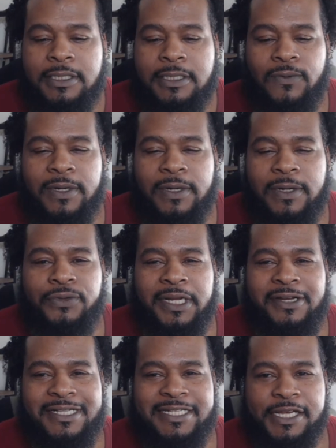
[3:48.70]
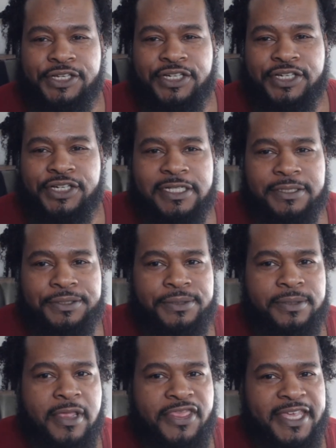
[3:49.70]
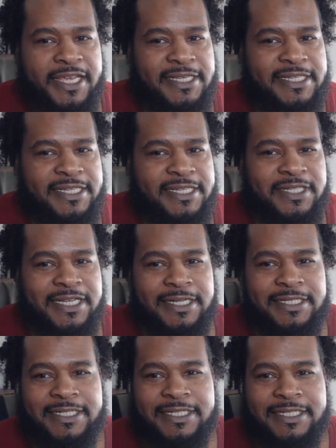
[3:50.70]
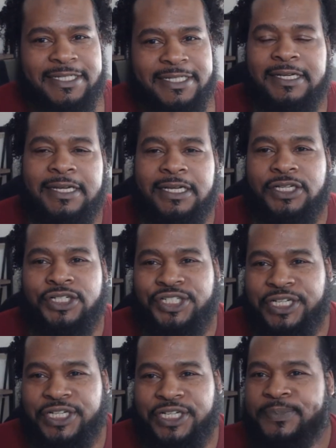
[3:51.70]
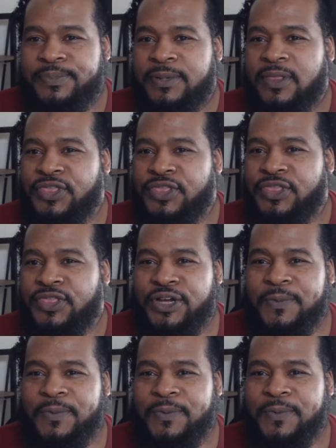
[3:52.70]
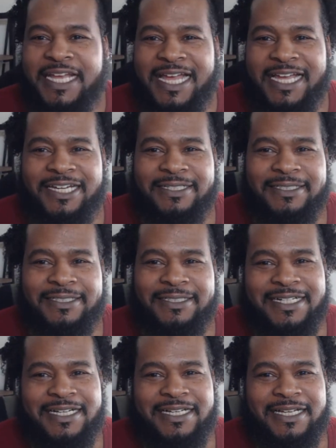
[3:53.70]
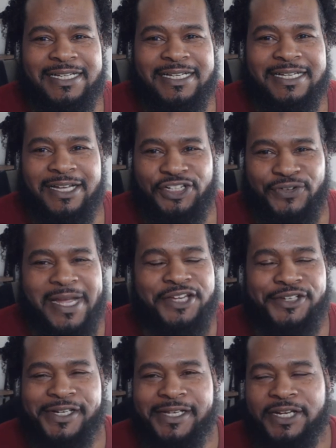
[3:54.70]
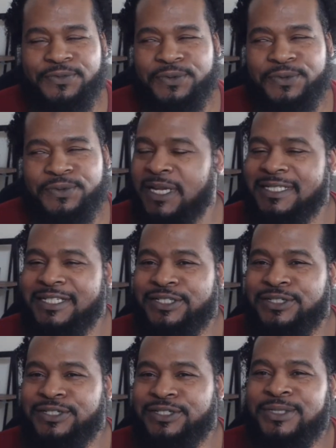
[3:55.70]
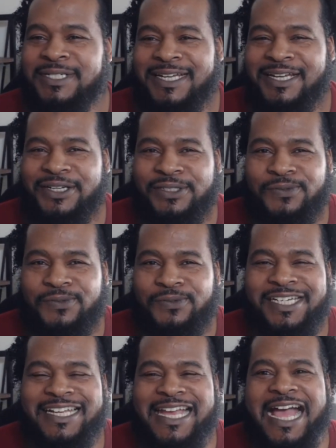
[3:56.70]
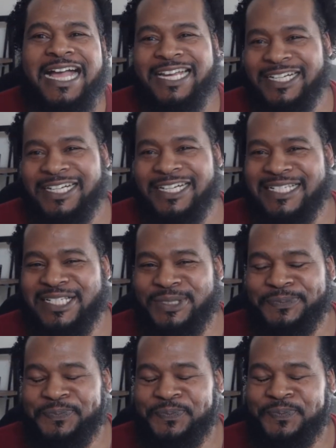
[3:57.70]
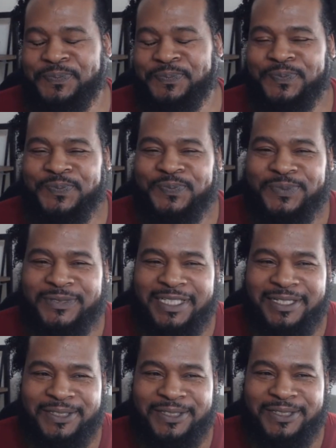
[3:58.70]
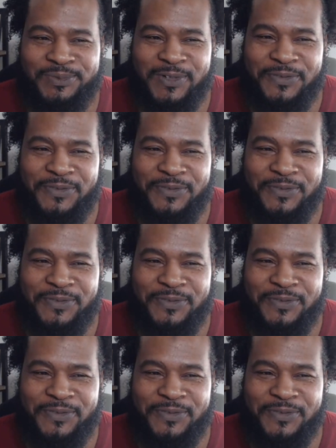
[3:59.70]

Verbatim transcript: So I want to draw your attention to the series I did, Shut Up the Wajdi Akkari uh, tragedy in response to Wajdi Akkari's, you know,